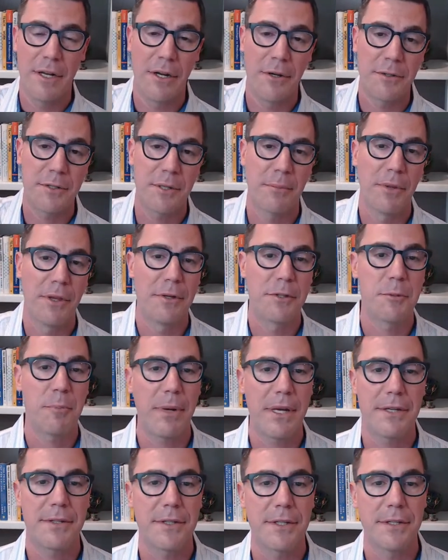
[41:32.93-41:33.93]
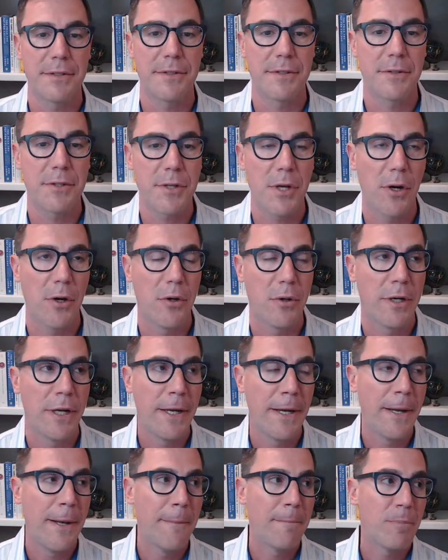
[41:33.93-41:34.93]
you know some of those pieces and so
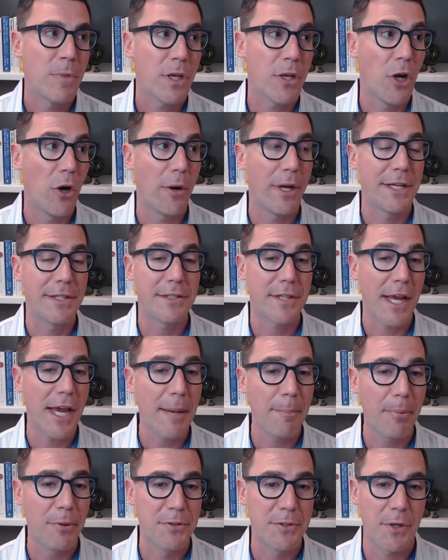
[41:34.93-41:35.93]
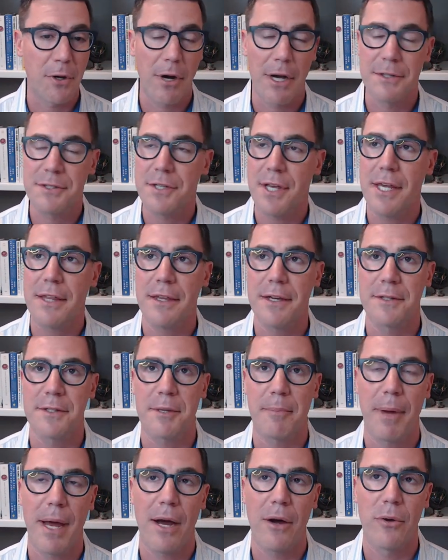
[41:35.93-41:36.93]
you know examples though i'll say
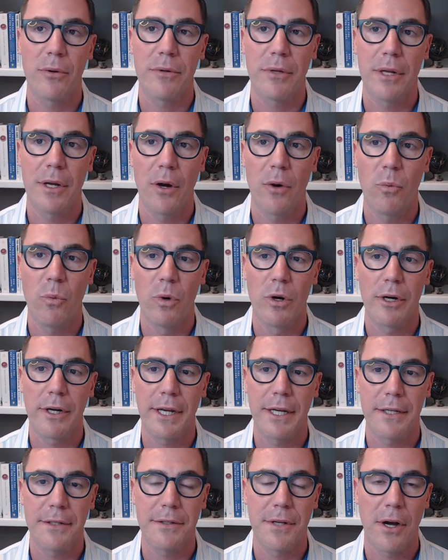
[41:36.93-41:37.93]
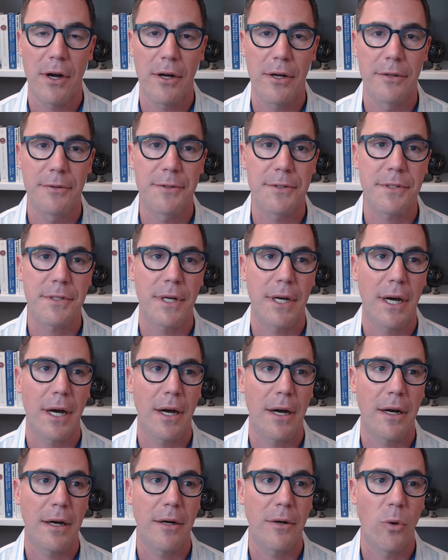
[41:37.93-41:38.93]
this about you know working adults
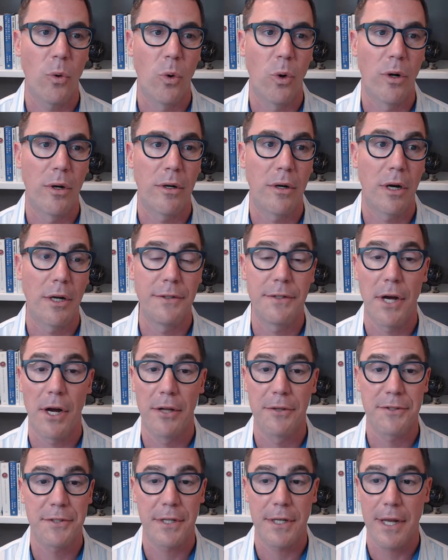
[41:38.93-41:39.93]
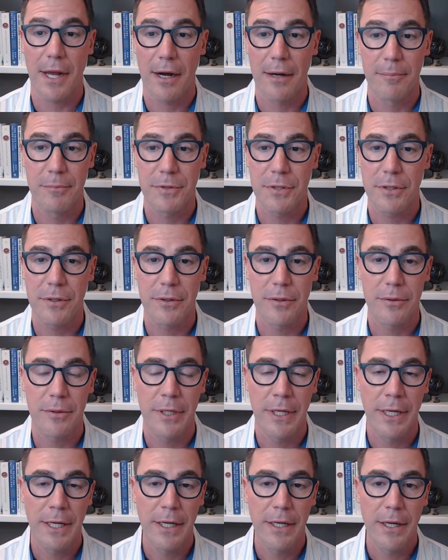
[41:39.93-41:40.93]
uh, or adults that come to
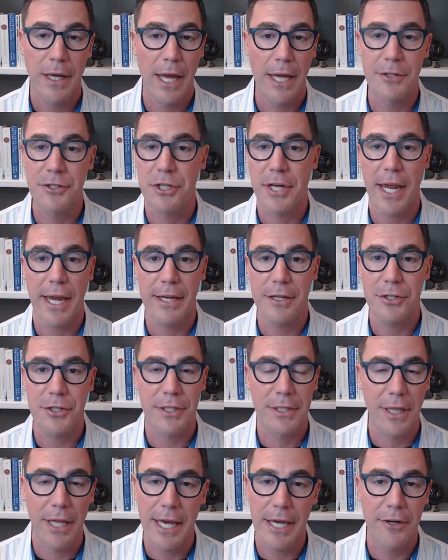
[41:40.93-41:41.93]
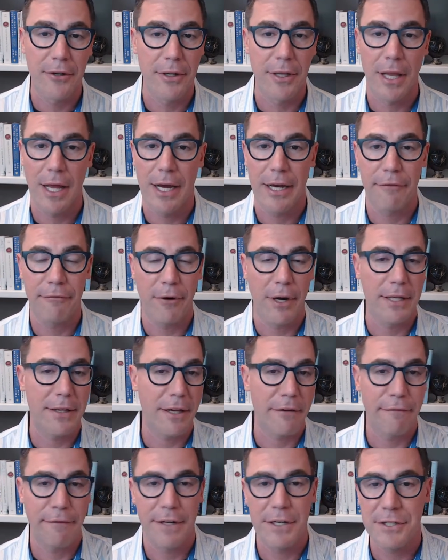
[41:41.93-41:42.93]
education later in life right
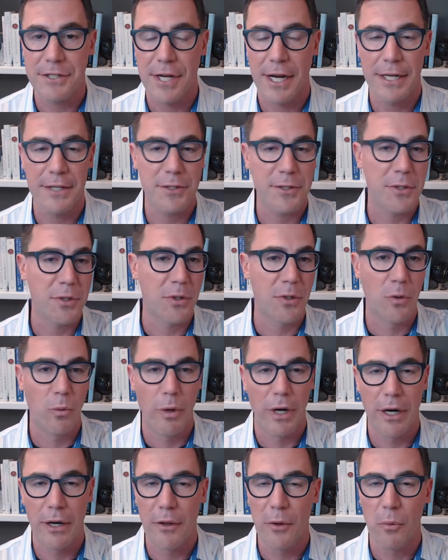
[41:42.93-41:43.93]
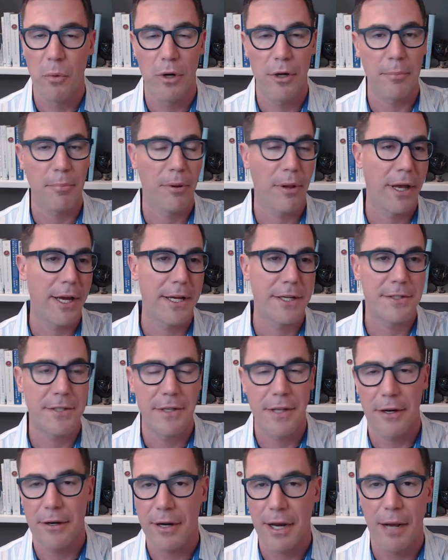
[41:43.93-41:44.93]
they finished high school went into the workplace
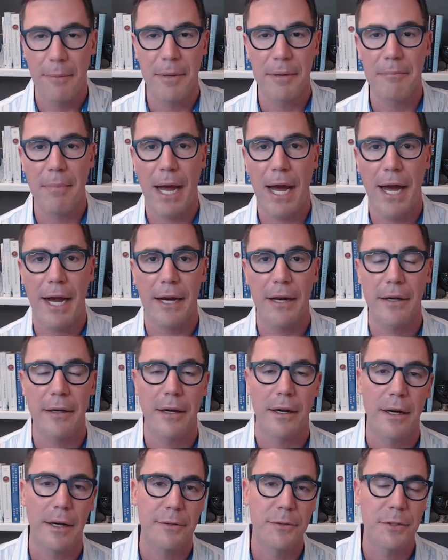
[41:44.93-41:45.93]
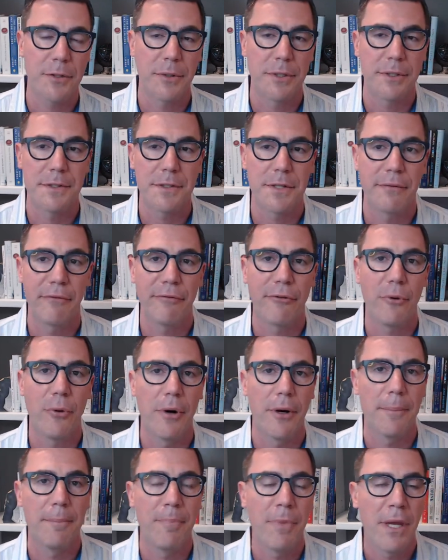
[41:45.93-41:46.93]
and then are coming back uh, to it in some
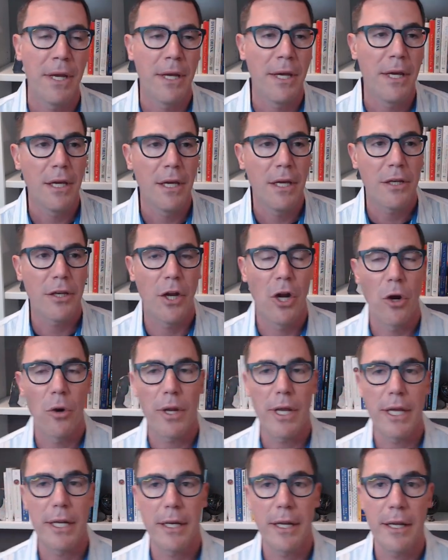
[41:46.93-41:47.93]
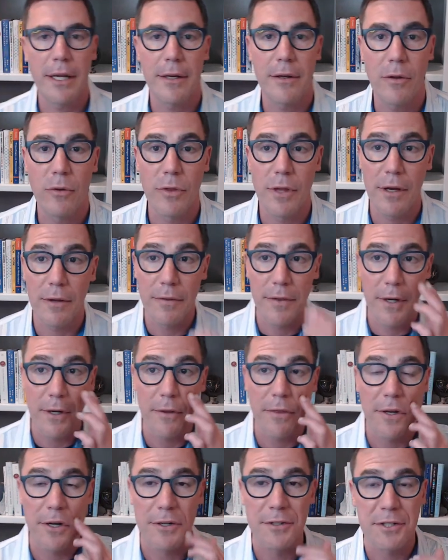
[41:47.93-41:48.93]
form you know it it th-
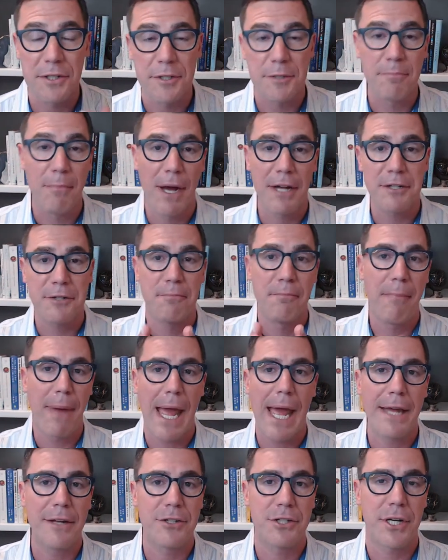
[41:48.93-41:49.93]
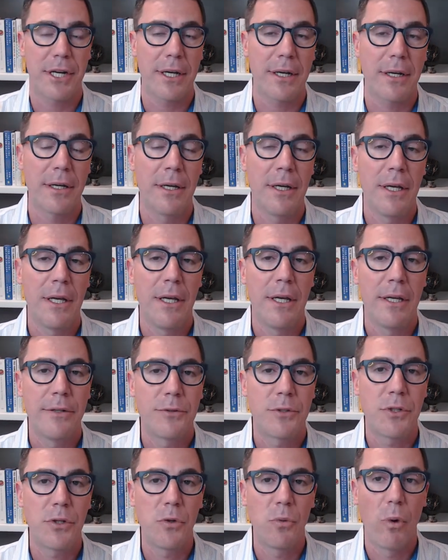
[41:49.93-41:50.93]
there, there's as much magic
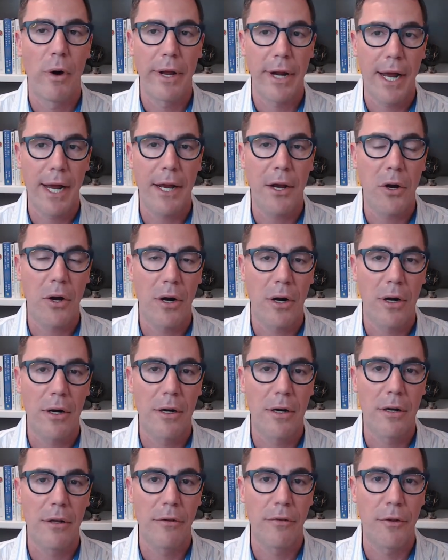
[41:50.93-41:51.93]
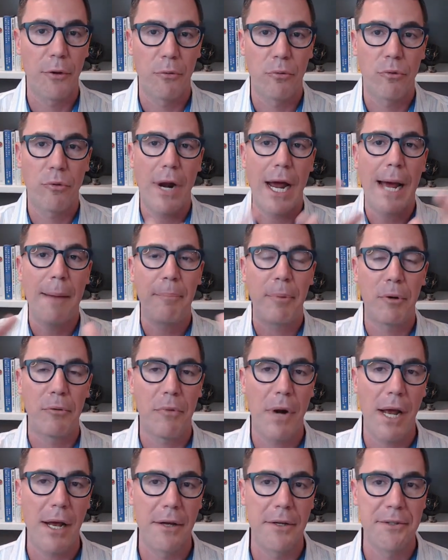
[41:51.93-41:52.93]
to what i call the
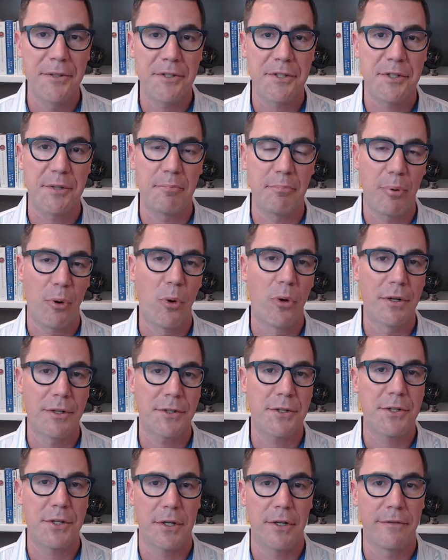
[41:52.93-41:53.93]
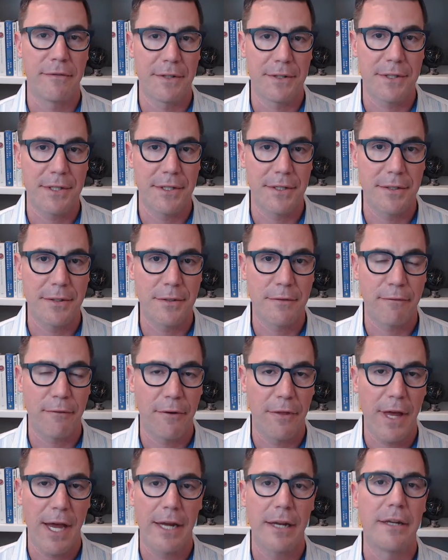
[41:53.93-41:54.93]
wraparound support services
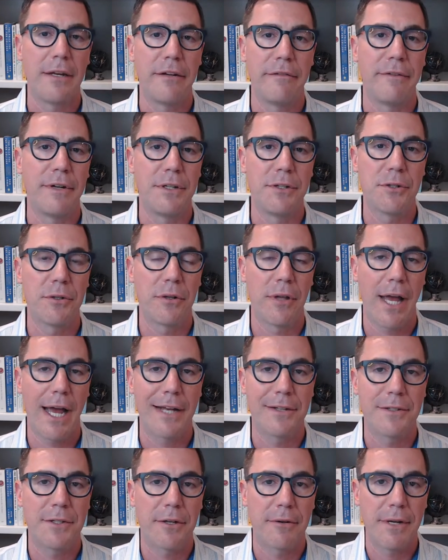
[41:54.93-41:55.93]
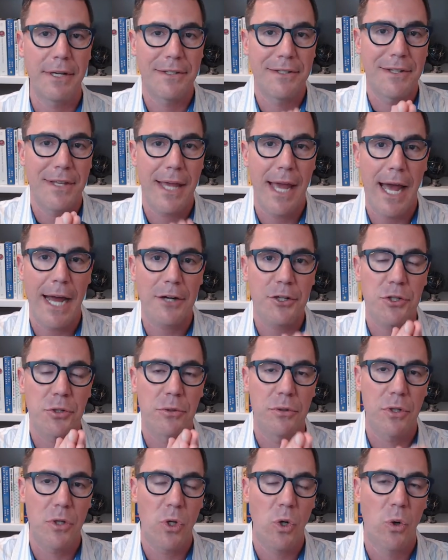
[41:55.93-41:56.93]
for that individual as there is the
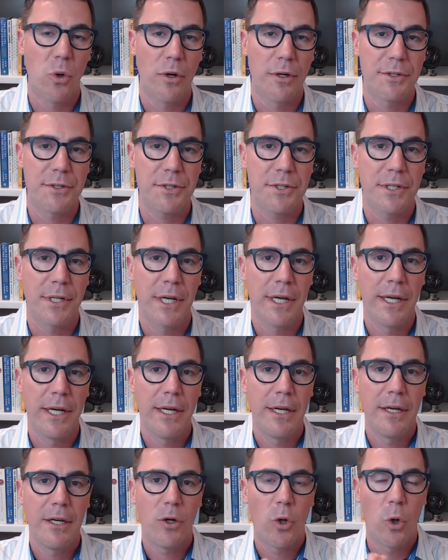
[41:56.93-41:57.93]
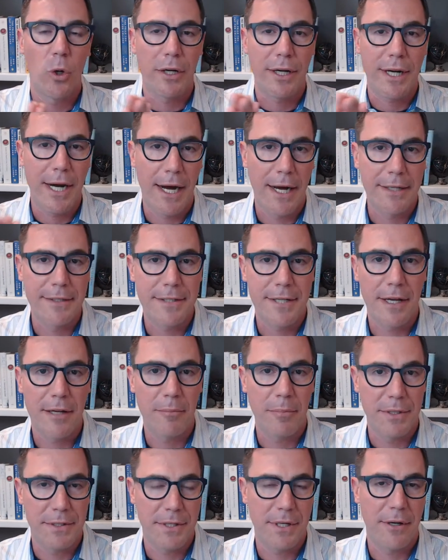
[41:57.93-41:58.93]
actual course or
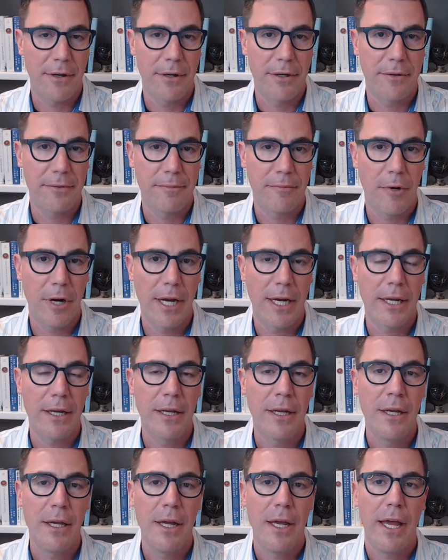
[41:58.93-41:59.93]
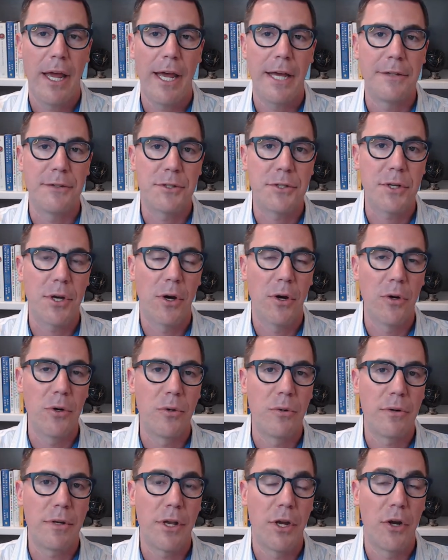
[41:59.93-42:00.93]
content material, right? And
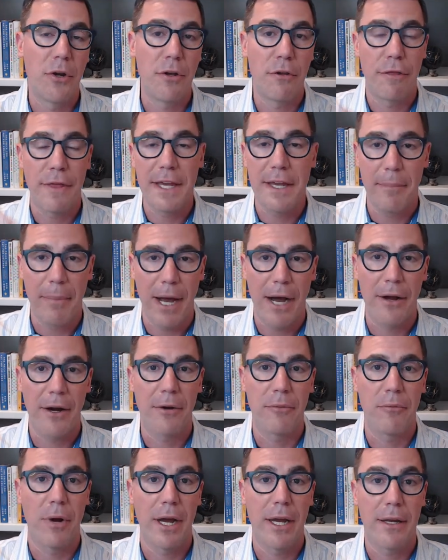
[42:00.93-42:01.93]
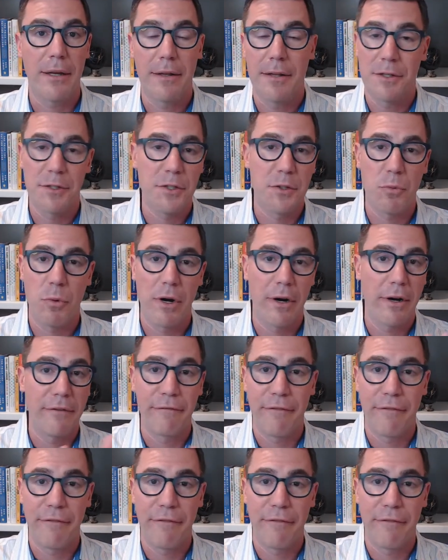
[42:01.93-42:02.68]
so, you know, you think about it, right? This is where